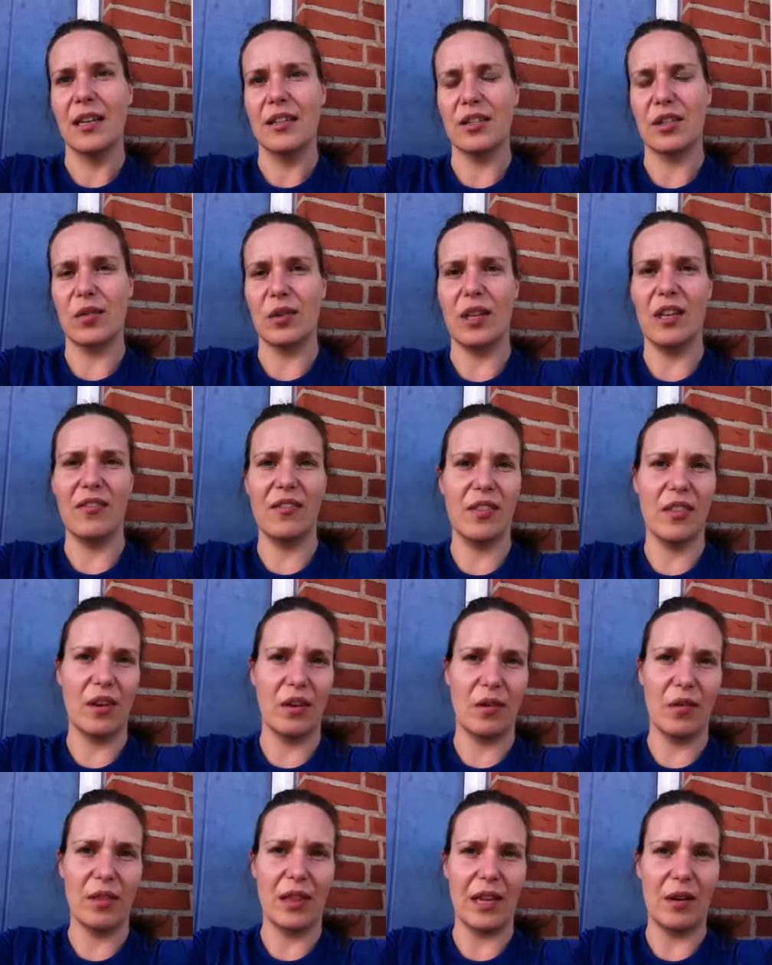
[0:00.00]
So even
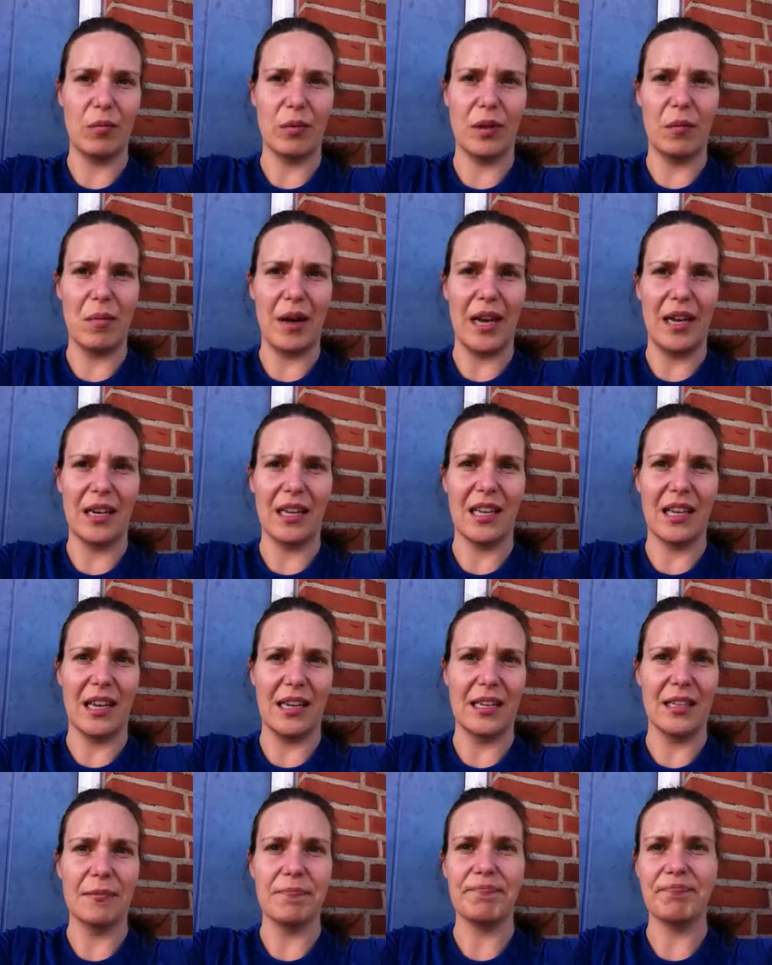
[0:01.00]
though that we might
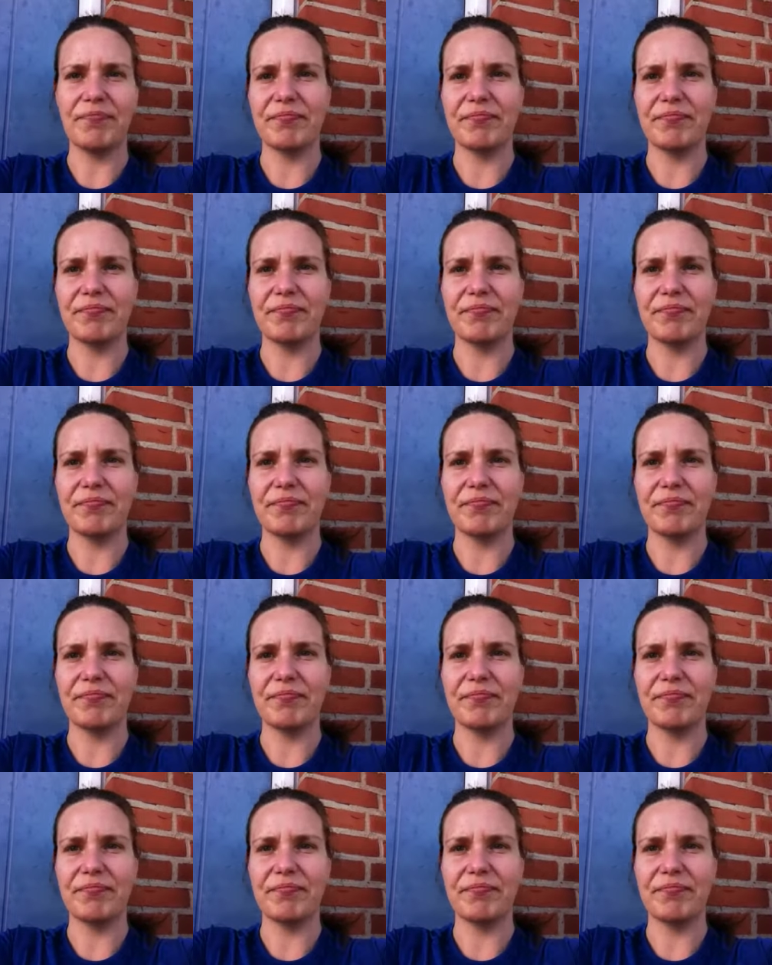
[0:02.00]
get